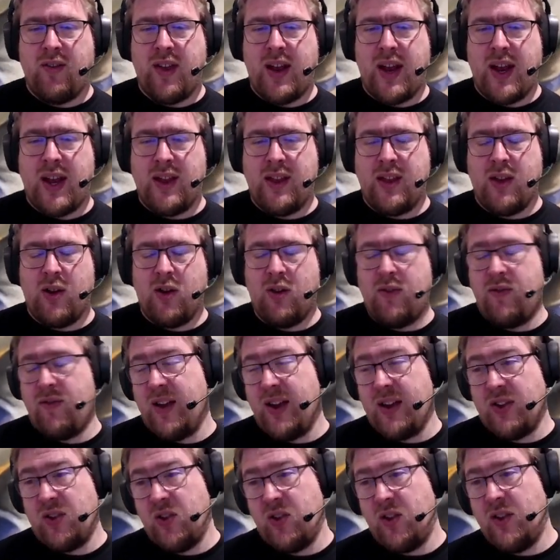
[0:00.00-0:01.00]
and their
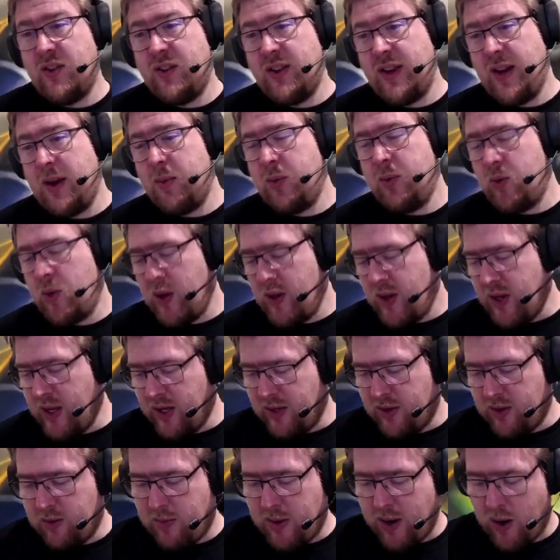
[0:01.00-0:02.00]
effects are the same. So I think
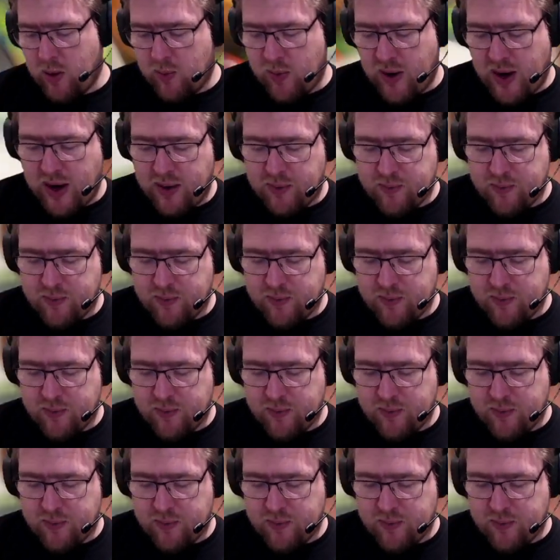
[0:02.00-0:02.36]
it's about right.